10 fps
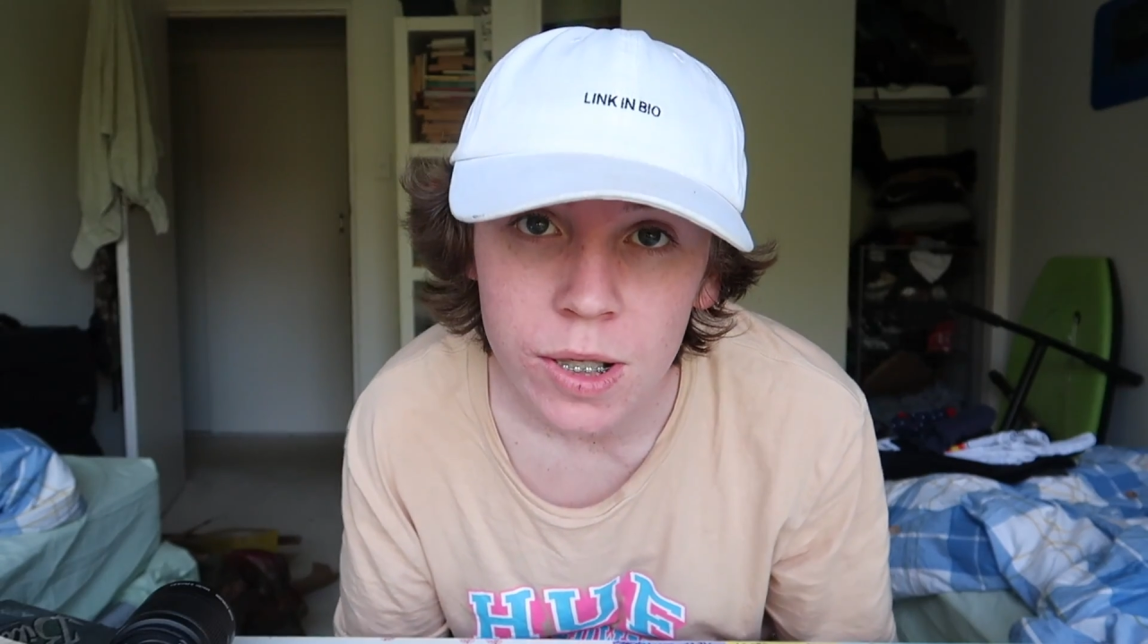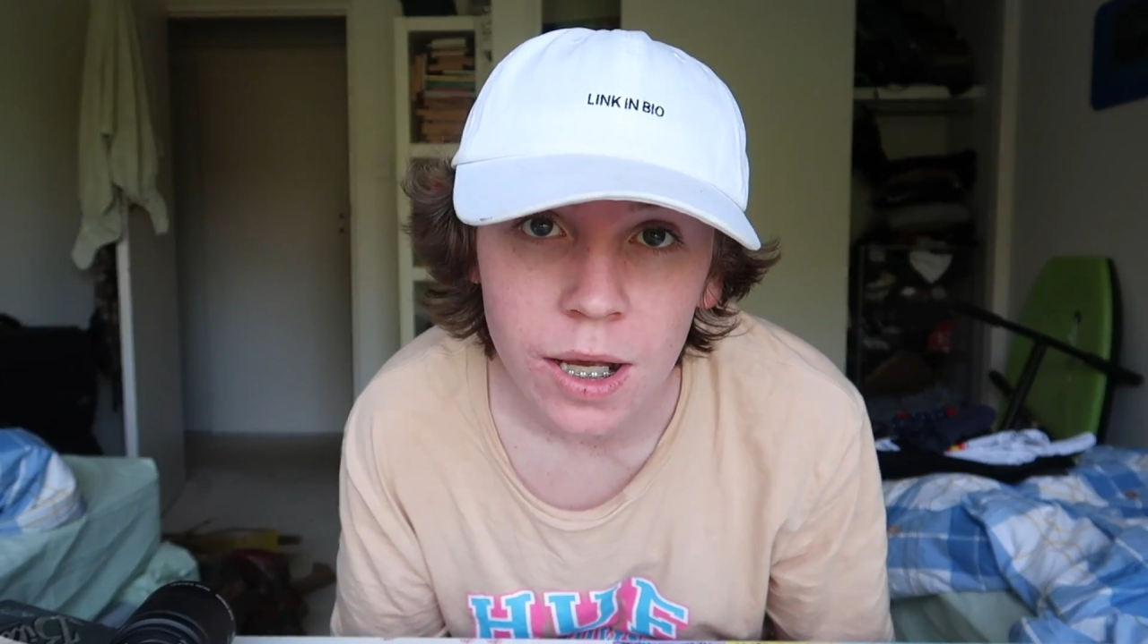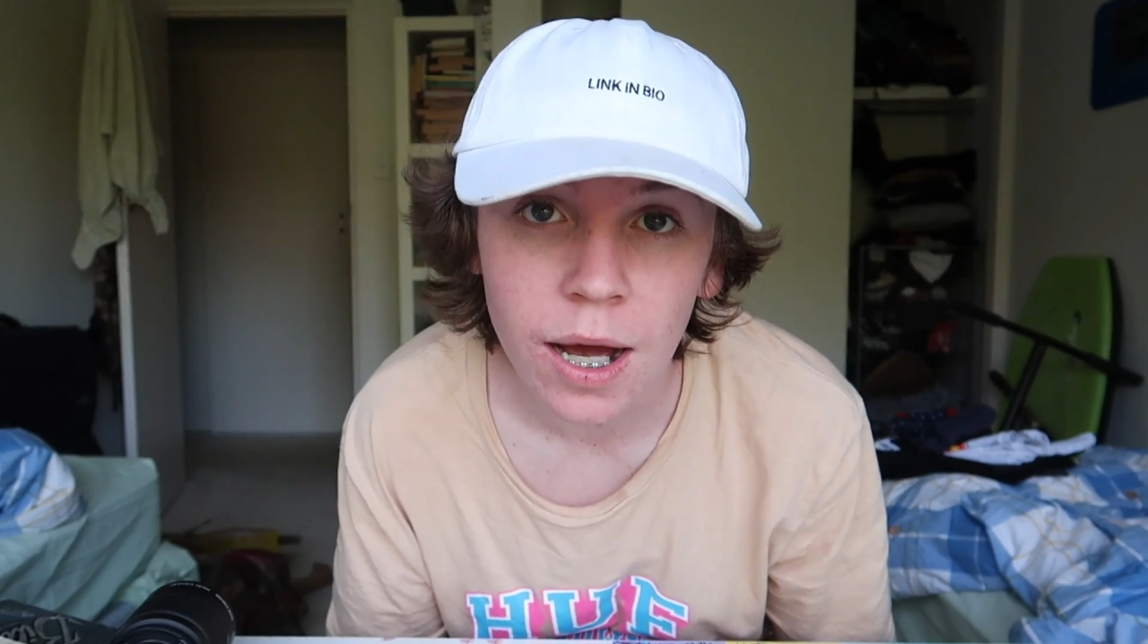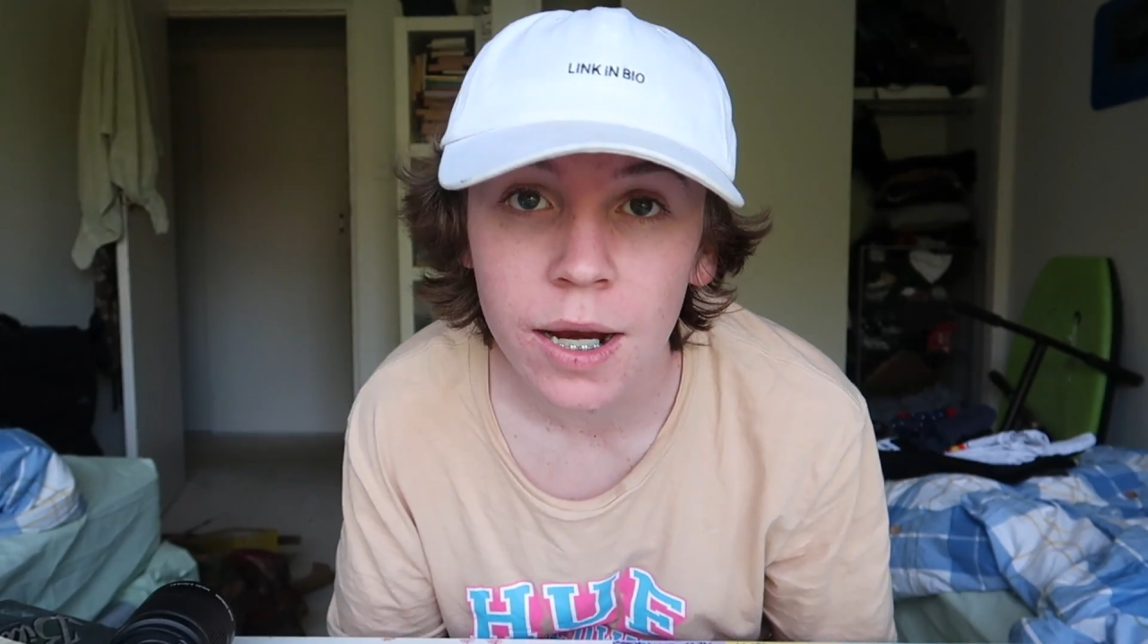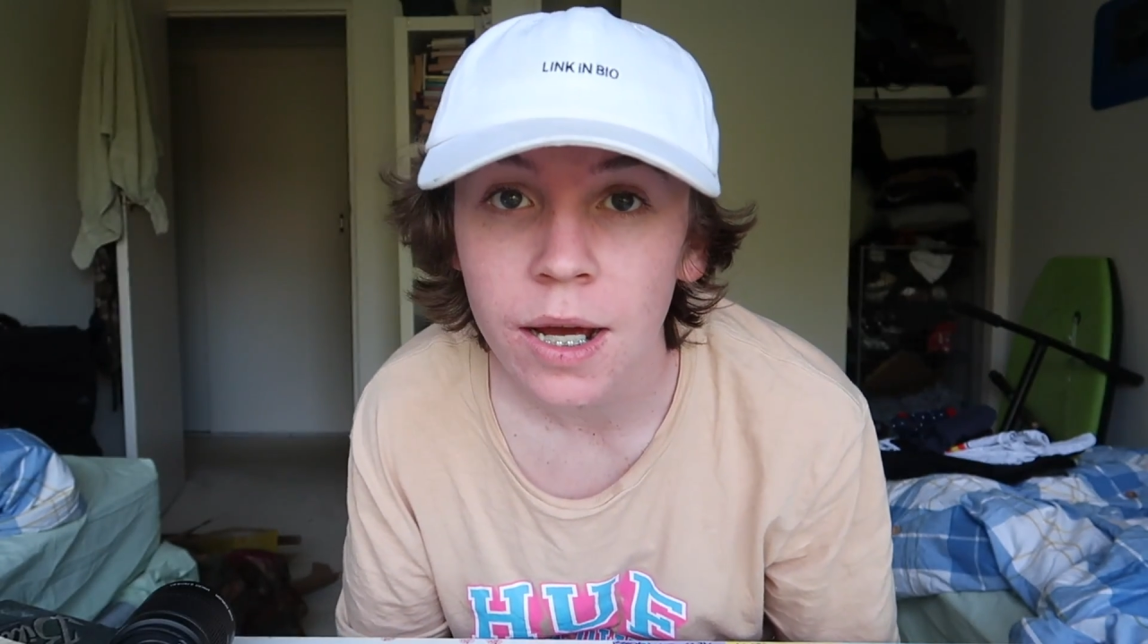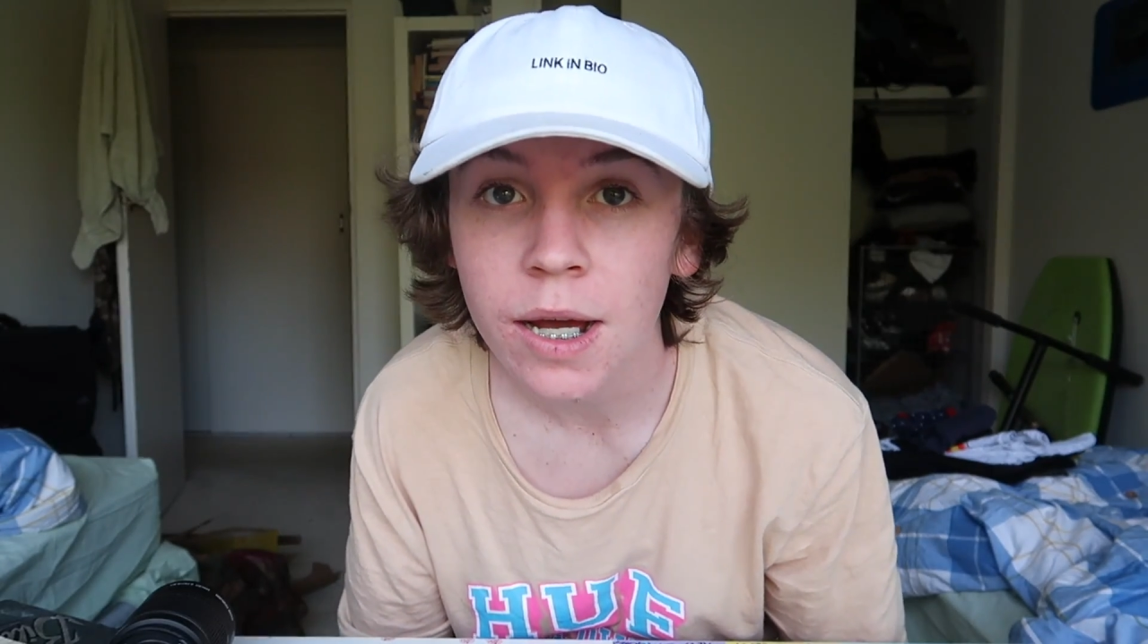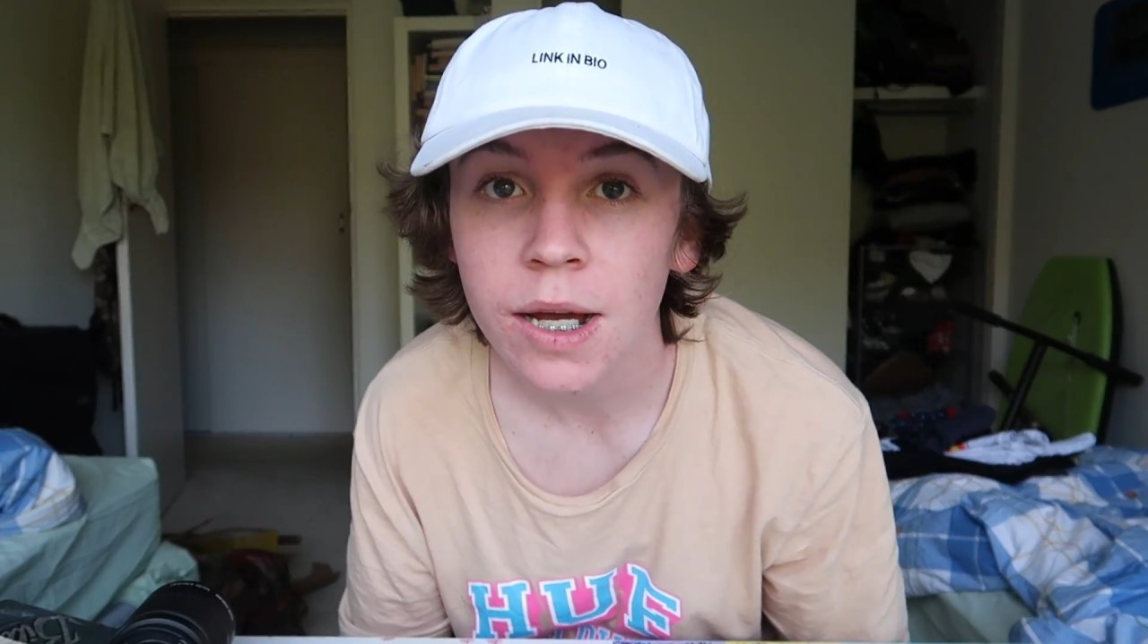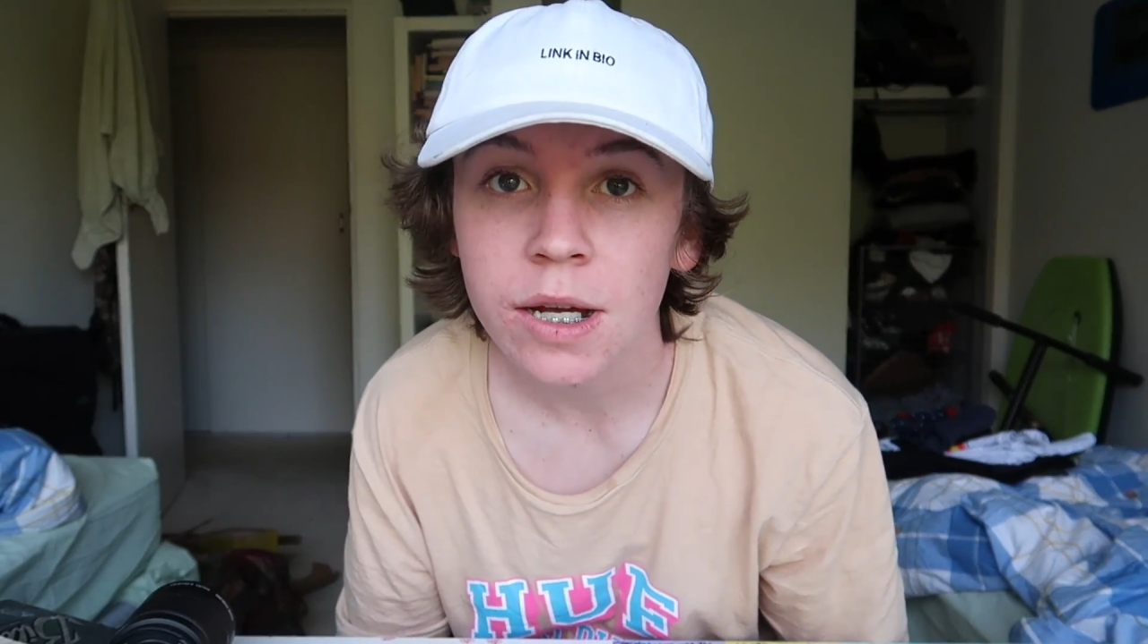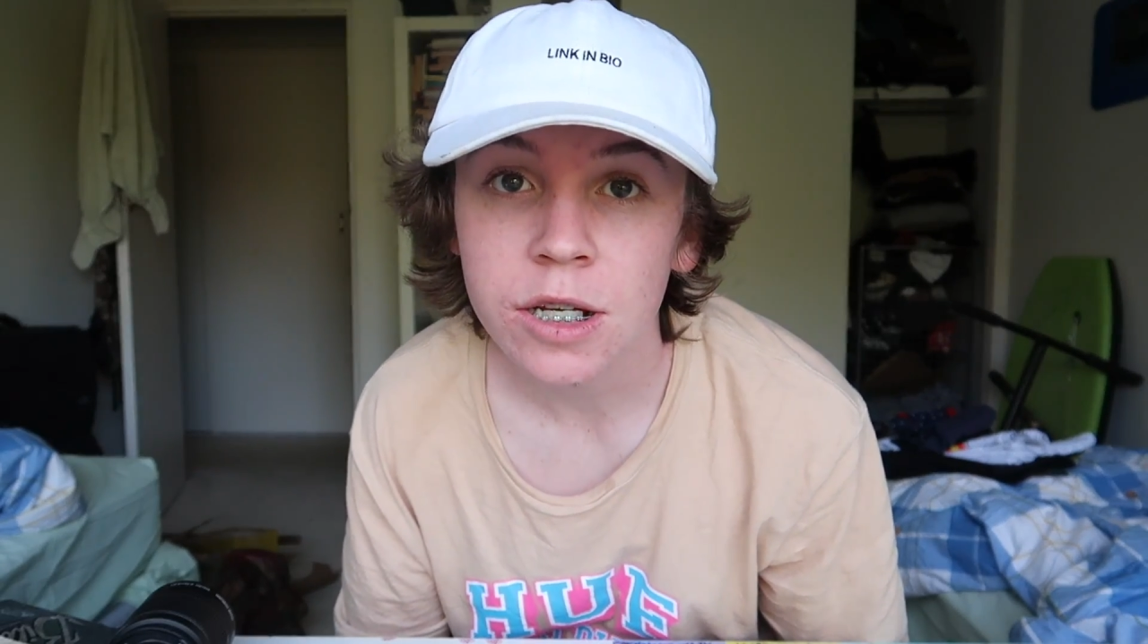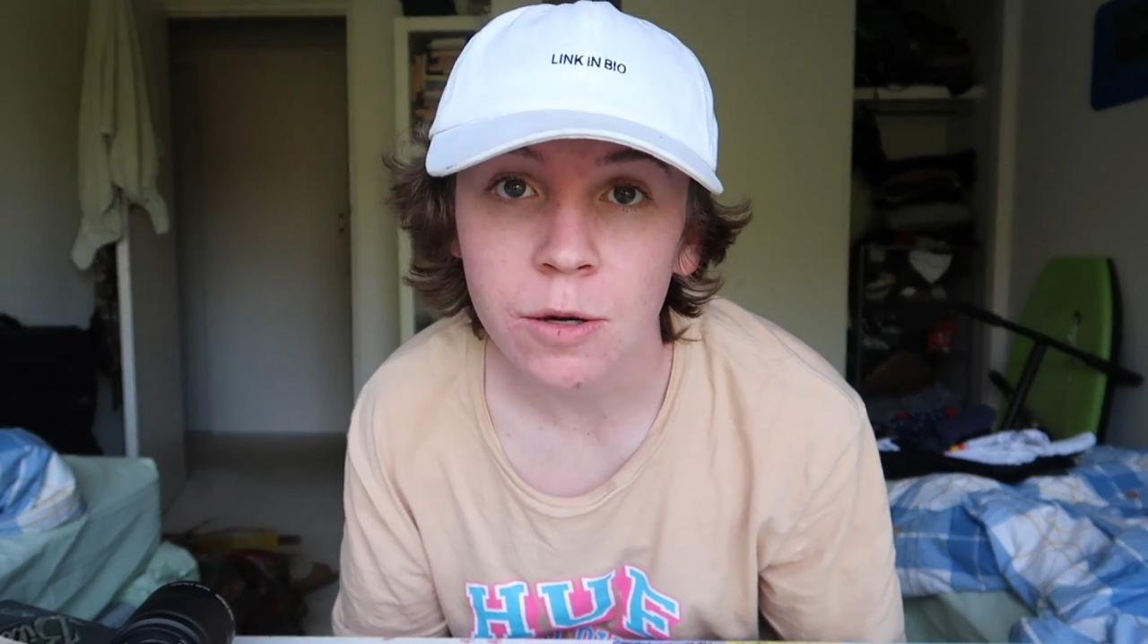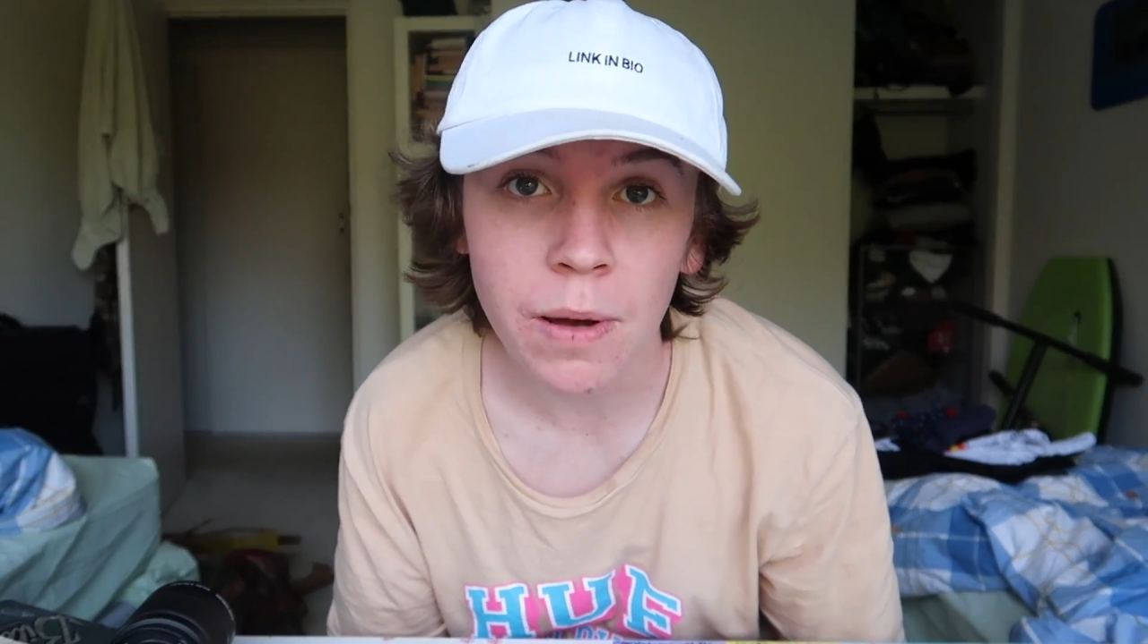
slide to